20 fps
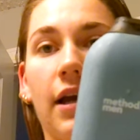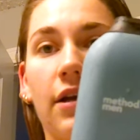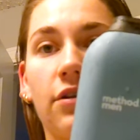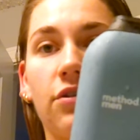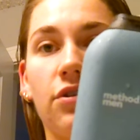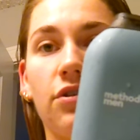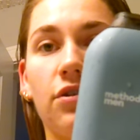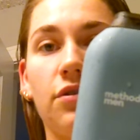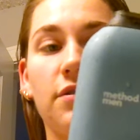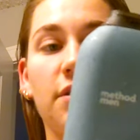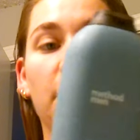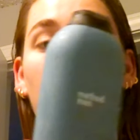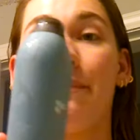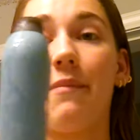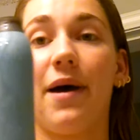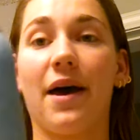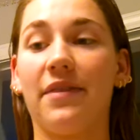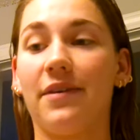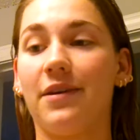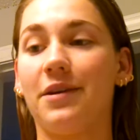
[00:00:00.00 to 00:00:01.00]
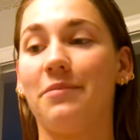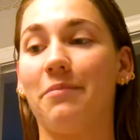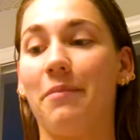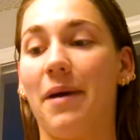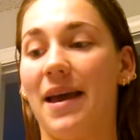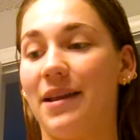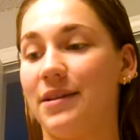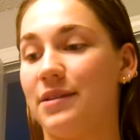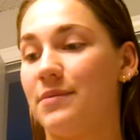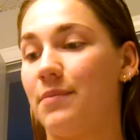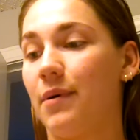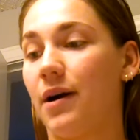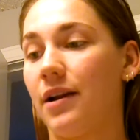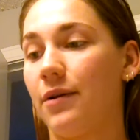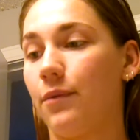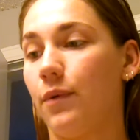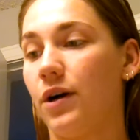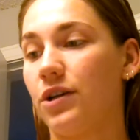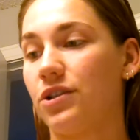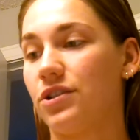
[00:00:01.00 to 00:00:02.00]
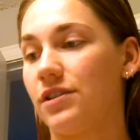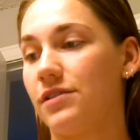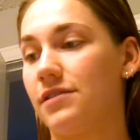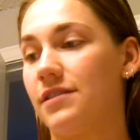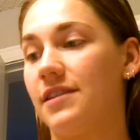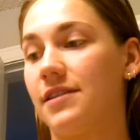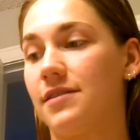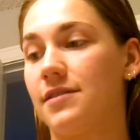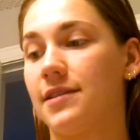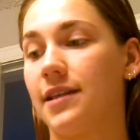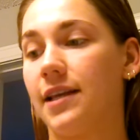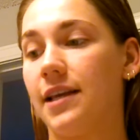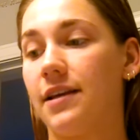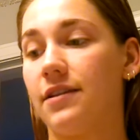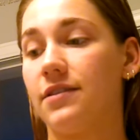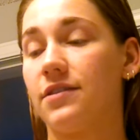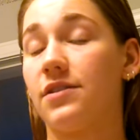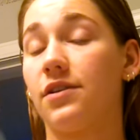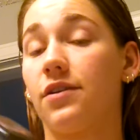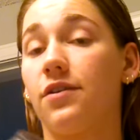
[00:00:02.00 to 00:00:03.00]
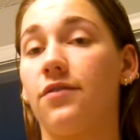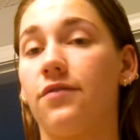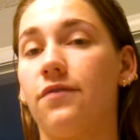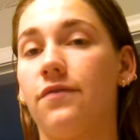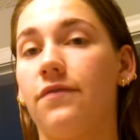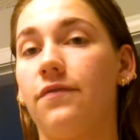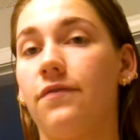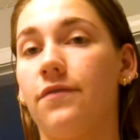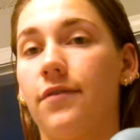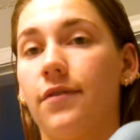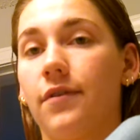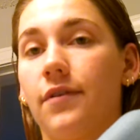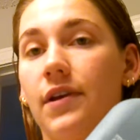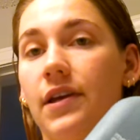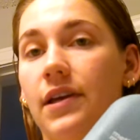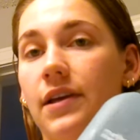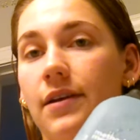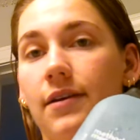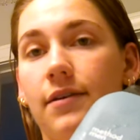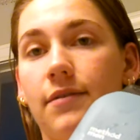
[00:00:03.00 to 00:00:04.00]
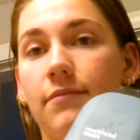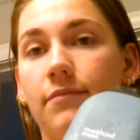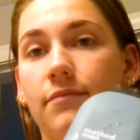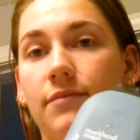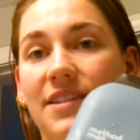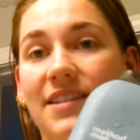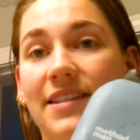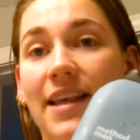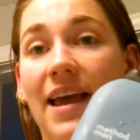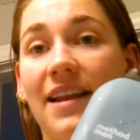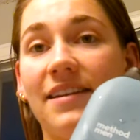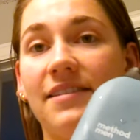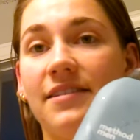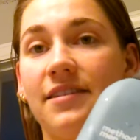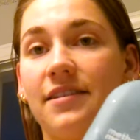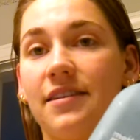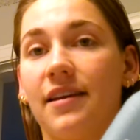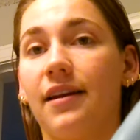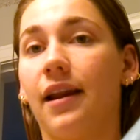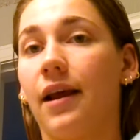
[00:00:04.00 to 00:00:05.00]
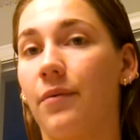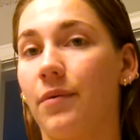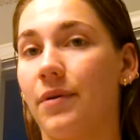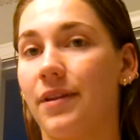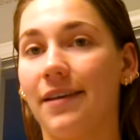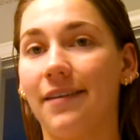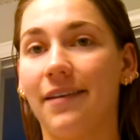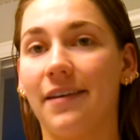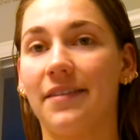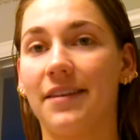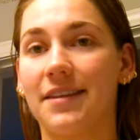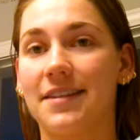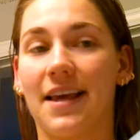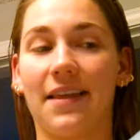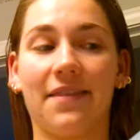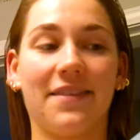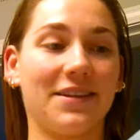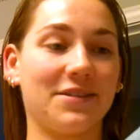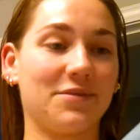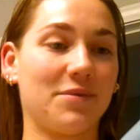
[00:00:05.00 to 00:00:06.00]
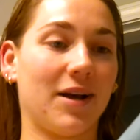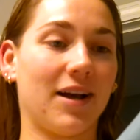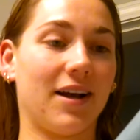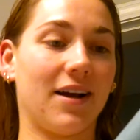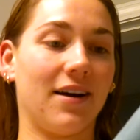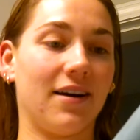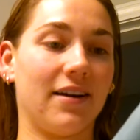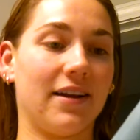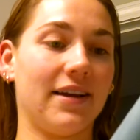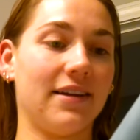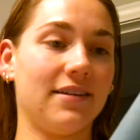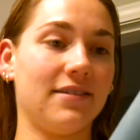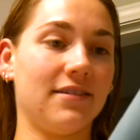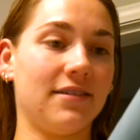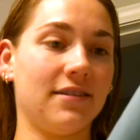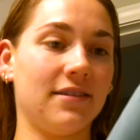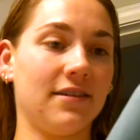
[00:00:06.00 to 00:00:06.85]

I just use the Method Men's body wash. It's the Sea and Surf scent, and I really like the scent. That's why I got it.